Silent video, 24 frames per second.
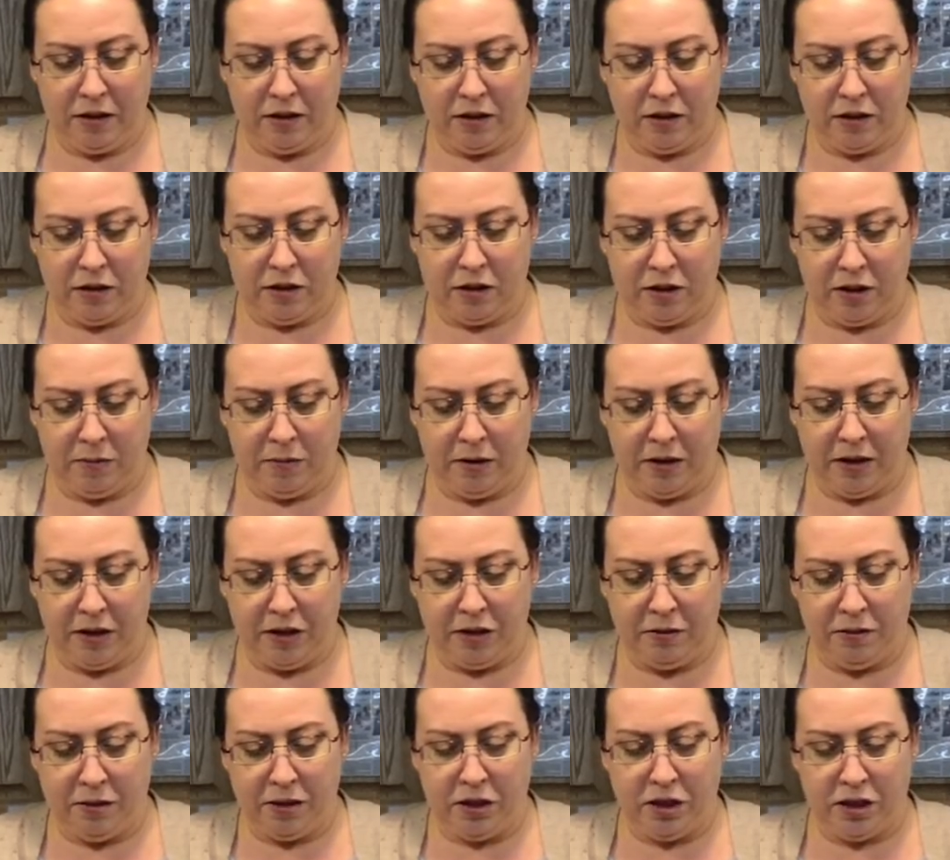So all you want to
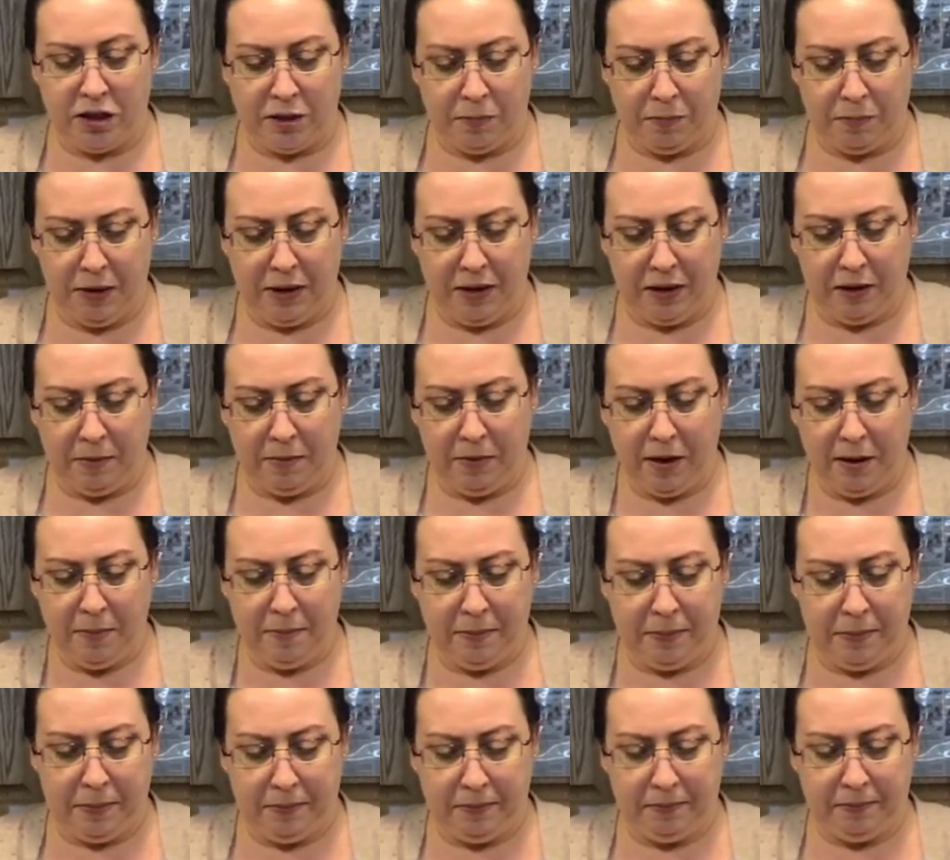do is just peel them up,
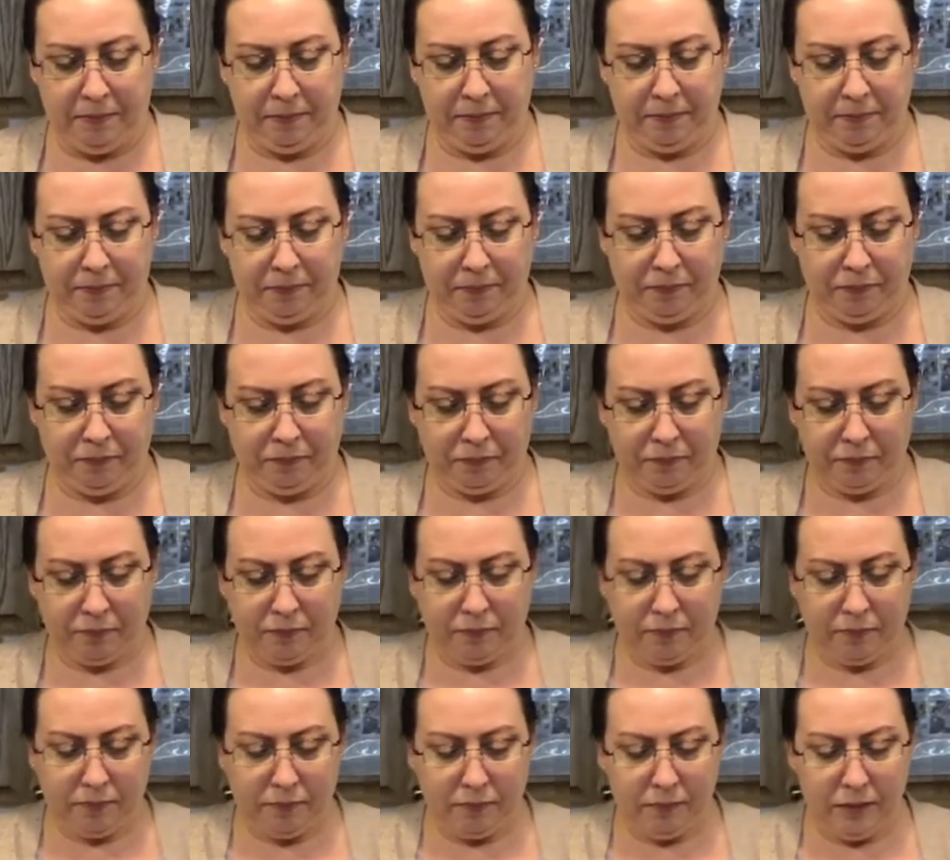
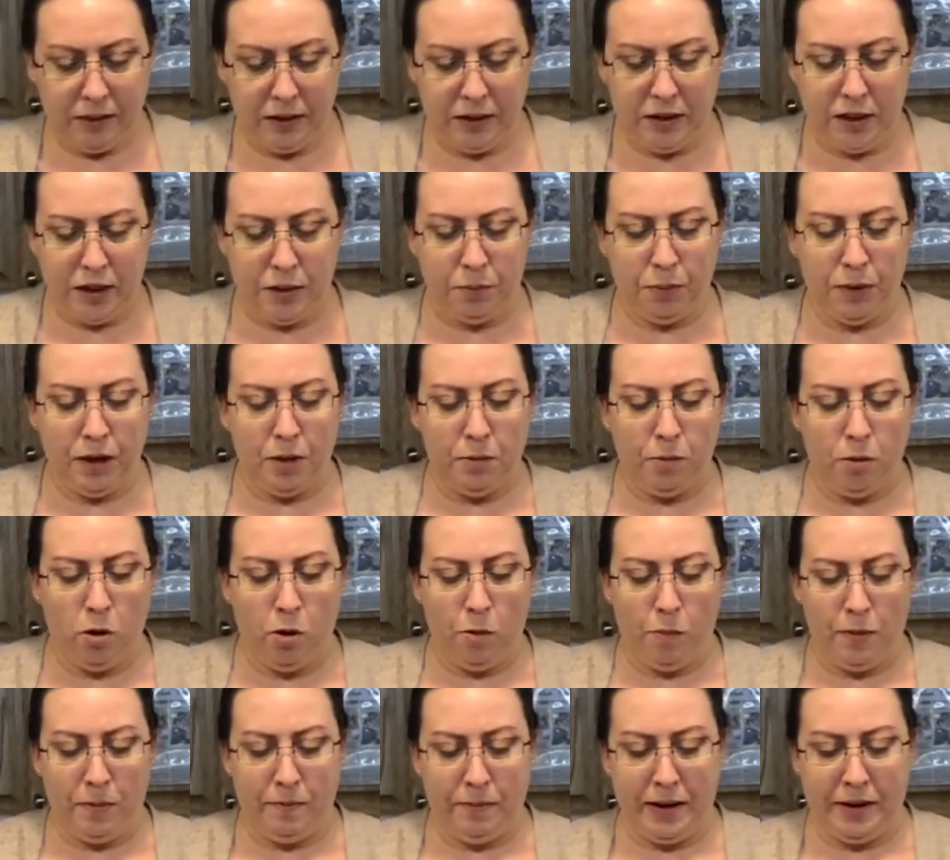split them
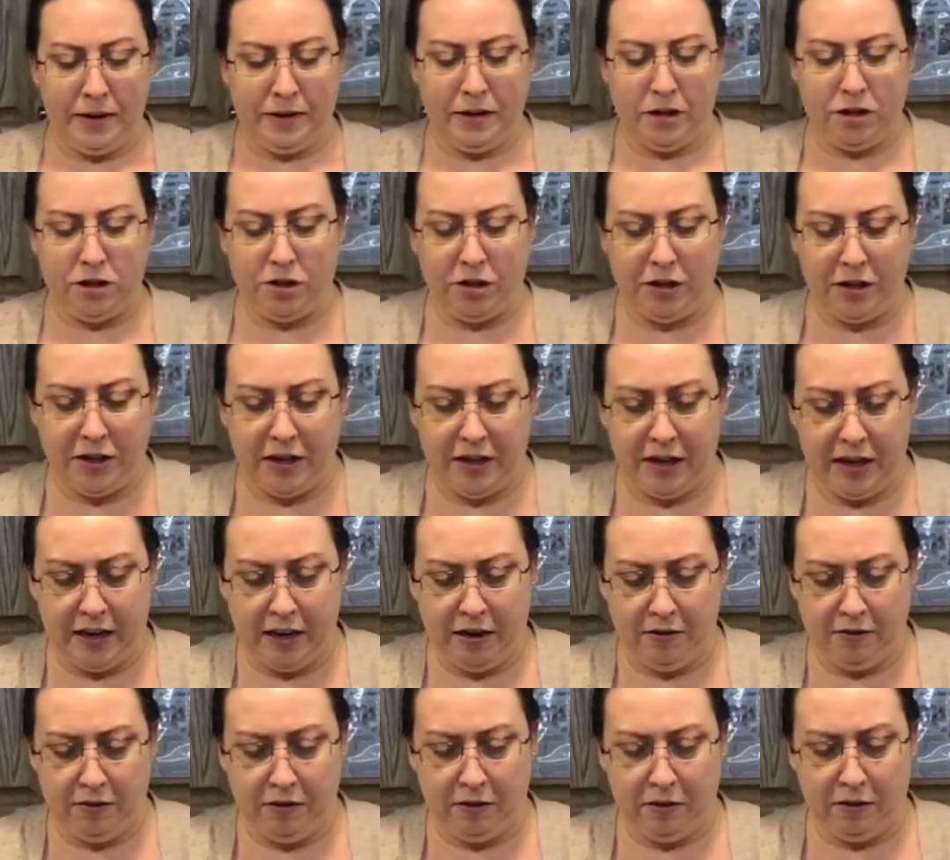open, make sure you take
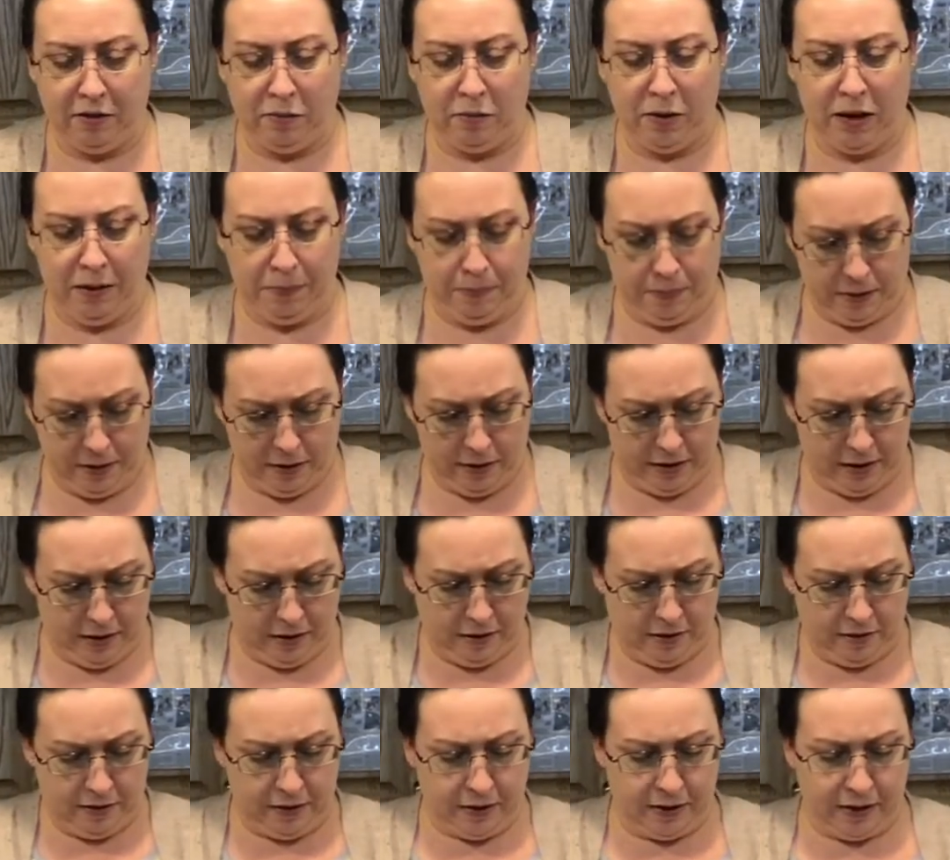out the little white part here
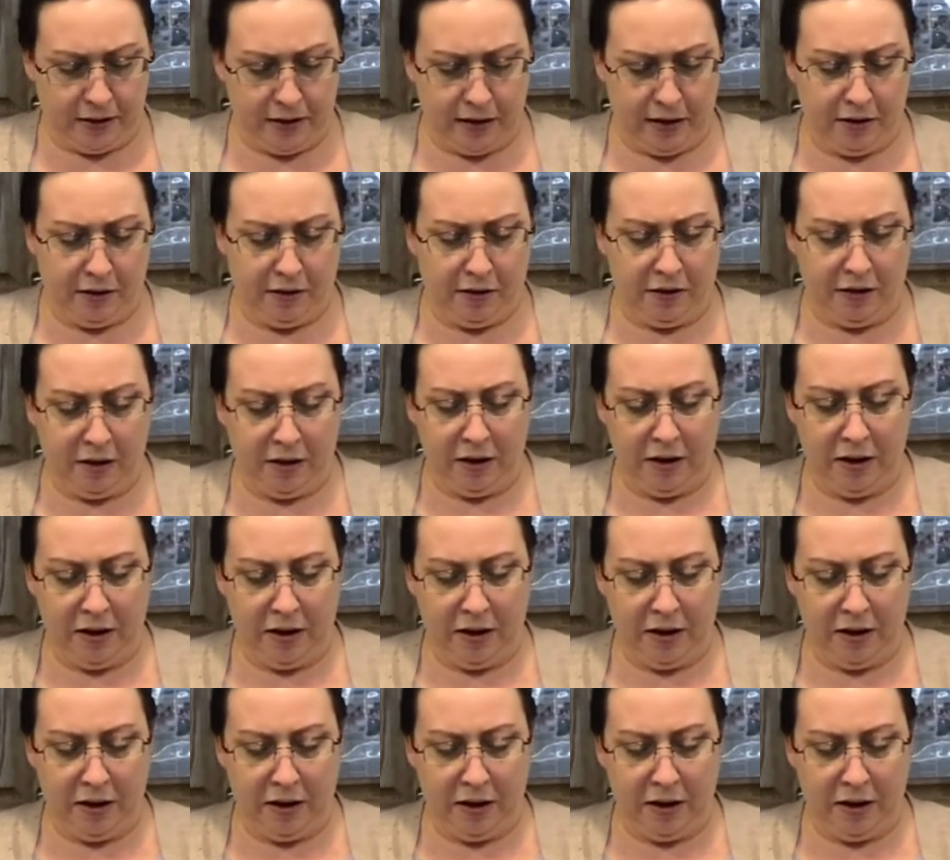at the center.